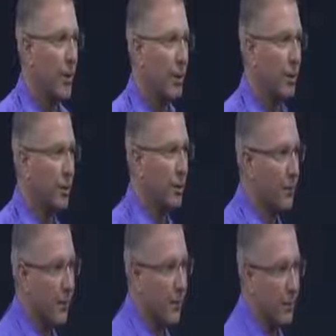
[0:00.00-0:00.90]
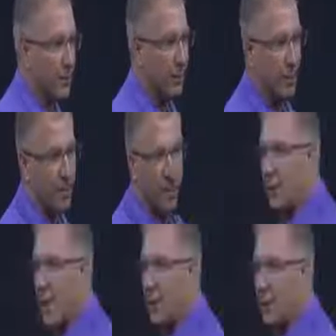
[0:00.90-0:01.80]
your previous
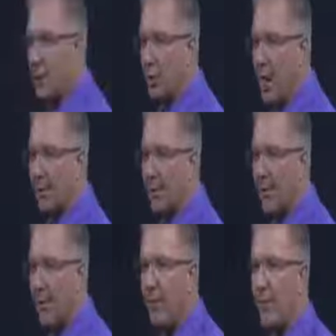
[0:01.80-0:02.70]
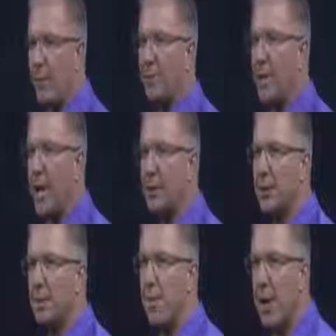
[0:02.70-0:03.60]
iOS device, so you
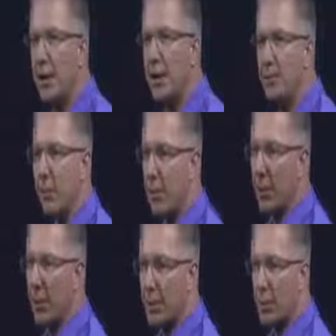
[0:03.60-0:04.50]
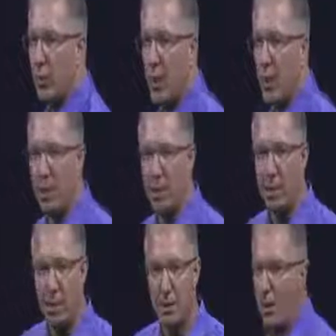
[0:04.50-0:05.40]
can transfer the content to the
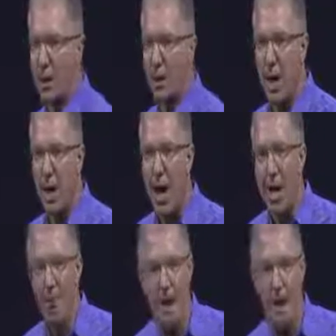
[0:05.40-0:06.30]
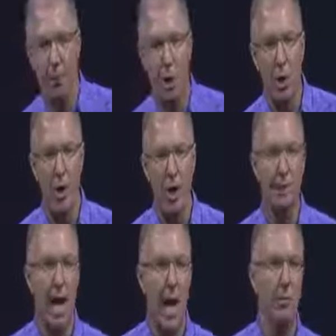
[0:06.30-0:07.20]
new iPad Pro 2.
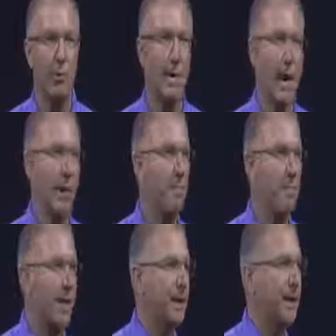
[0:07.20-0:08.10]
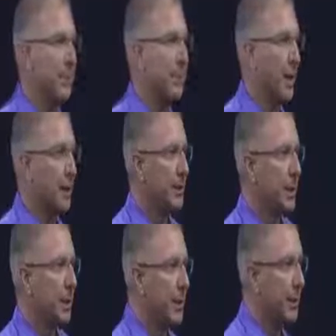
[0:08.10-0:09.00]
If you're setting up
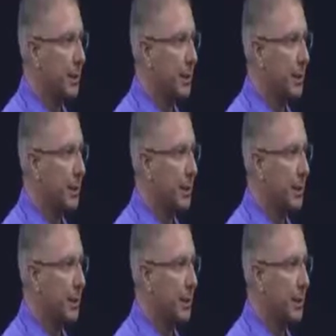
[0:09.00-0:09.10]
your first